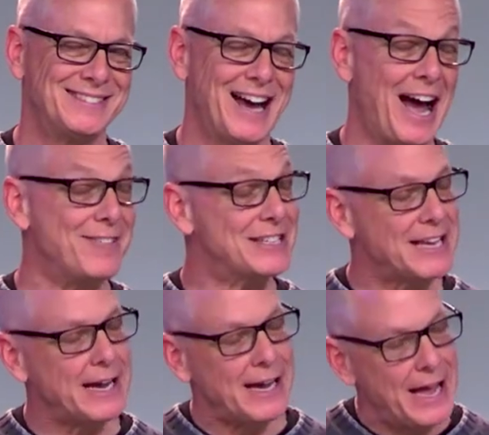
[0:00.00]
I mean, it's
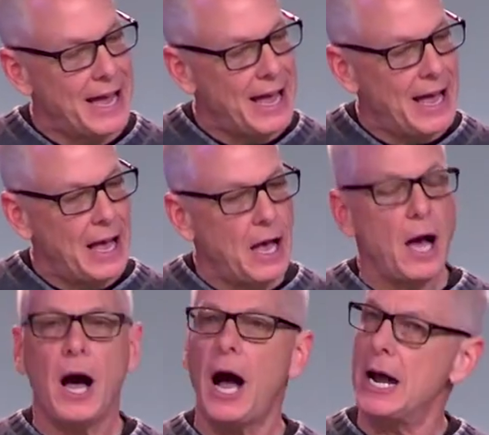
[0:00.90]
like,
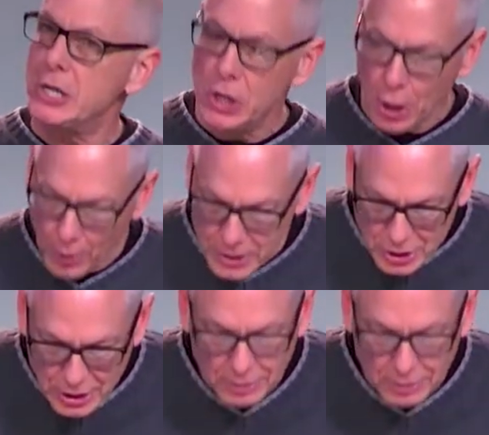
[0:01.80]
I know it's good